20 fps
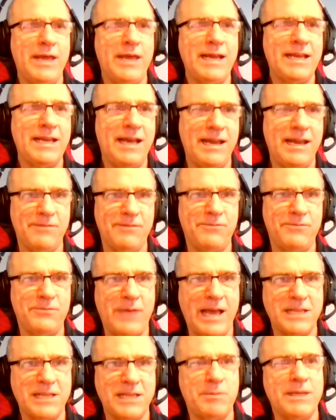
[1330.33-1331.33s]
kind of
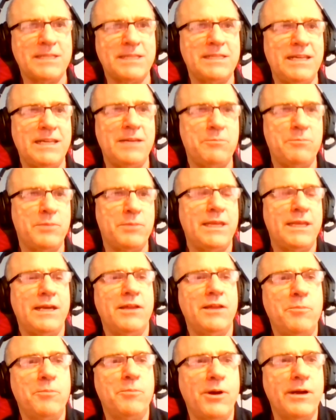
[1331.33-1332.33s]
aspect's neat. But the
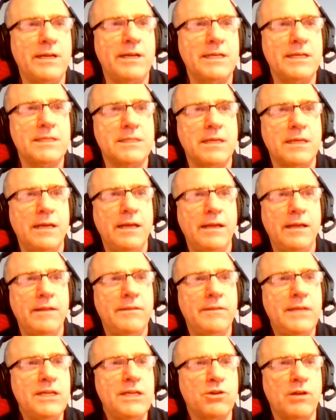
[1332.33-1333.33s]
other part is,
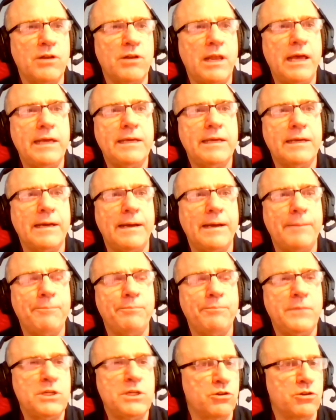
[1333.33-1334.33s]
these are
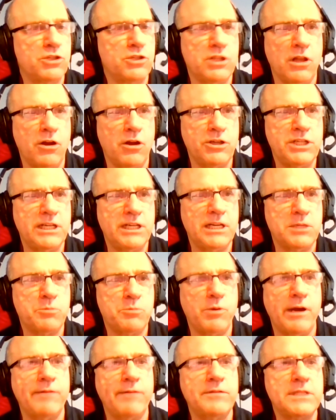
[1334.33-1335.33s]
large igneous
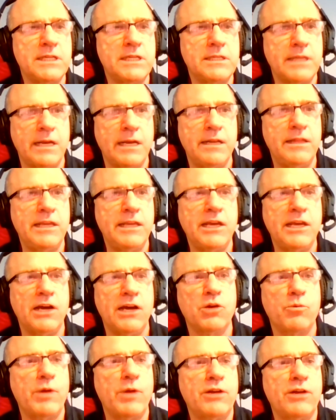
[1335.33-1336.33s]
provinces, and in the younger
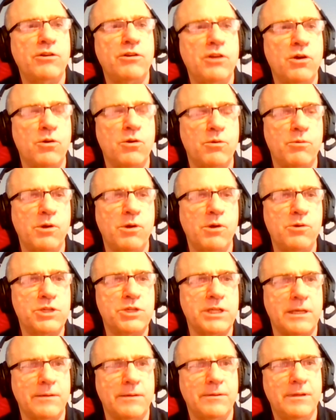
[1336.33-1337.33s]
record, no
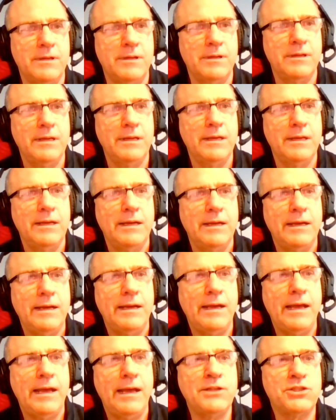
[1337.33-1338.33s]
erosion.
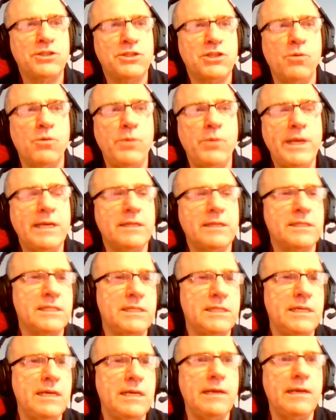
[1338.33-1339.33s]
And so we can
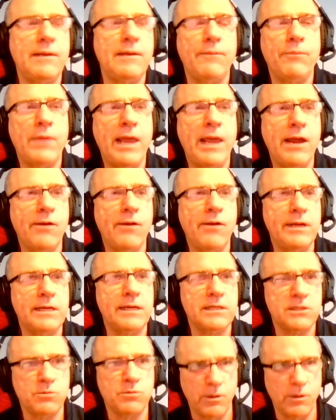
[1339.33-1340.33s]
see
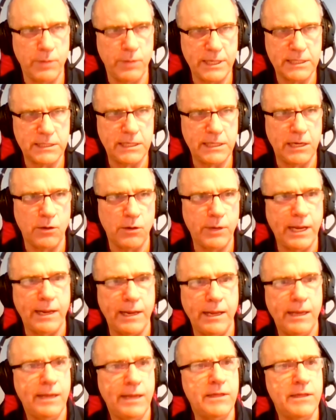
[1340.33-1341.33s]
areas where we can see, okay,
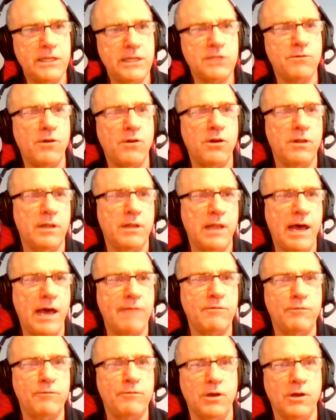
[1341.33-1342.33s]
this
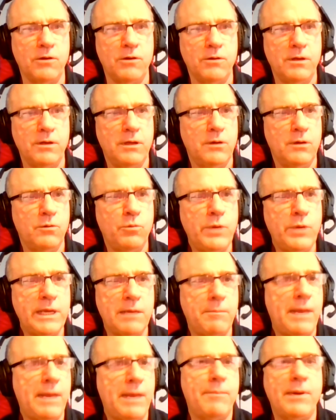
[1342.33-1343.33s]
lava flow, we can
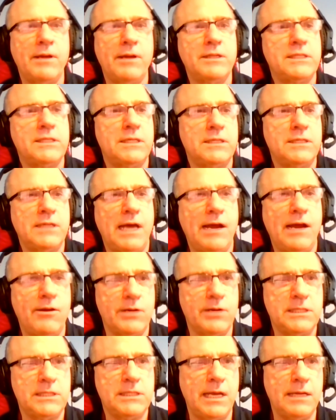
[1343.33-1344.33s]
map out its entire
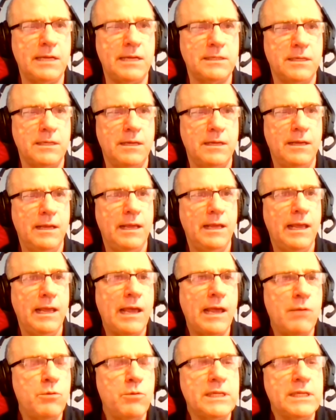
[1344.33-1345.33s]
extent,
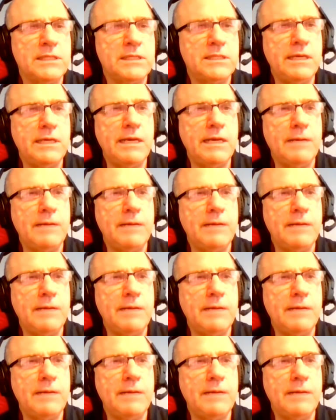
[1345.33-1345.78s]
and we can see